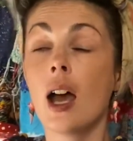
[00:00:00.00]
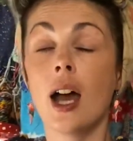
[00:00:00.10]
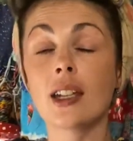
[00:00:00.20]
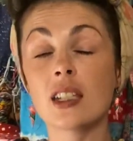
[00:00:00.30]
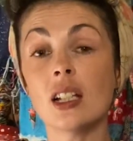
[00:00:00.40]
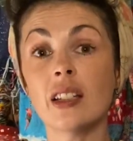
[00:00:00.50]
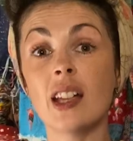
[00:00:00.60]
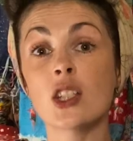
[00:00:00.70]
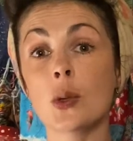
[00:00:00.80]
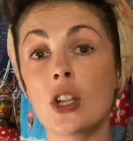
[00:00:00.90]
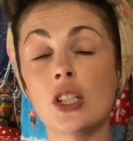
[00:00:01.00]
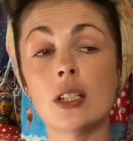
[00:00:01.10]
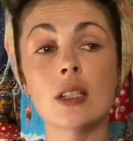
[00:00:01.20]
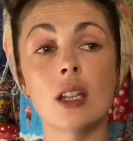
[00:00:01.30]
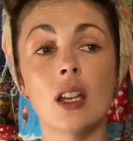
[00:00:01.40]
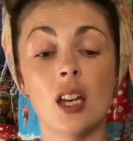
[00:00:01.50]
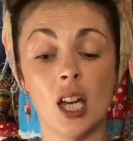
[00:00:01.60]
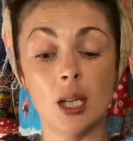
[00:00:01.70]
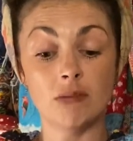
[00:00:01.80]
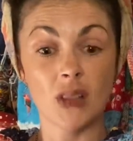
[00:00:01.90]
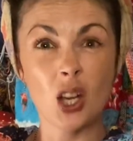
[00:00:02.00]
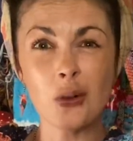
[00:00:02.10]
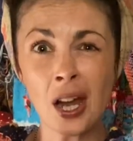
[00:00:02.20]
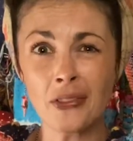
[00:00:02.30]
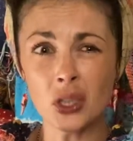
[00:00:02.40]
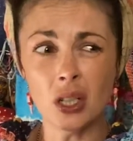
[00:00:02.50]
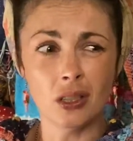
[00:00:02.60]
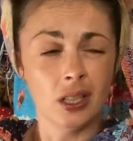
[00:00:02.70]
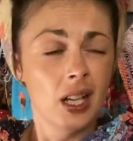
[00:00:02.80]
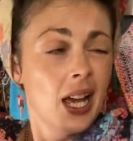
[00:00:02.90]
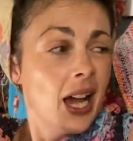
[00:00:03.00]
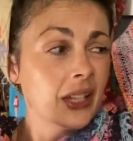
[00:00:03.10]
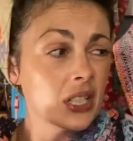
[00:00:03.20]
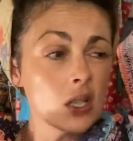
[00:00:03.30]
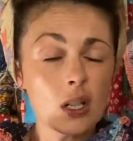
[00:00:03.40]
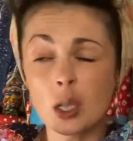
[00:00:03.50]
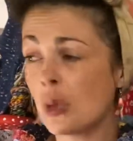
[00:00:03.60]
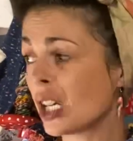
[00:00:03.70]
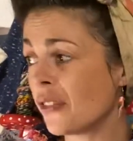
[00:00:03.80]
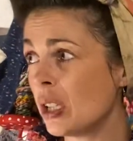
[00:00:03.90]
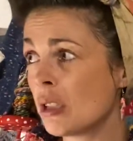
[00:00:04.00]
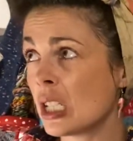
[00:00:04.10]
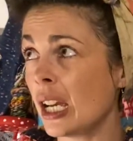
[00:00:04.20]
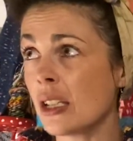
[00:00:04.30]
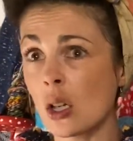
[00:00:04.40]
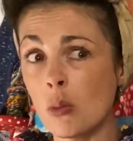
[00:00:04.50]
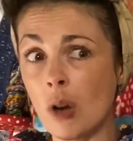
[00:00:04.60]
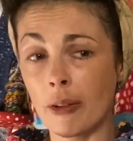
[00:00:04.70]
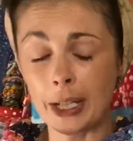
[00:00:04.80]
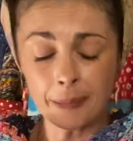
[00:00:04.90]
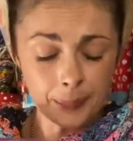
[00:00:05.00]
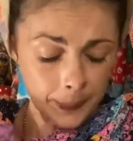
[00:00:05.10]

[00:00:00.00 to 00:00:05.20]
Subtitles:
And until then, Squishers, craft on. And if it's not going to work for you today, don't worry.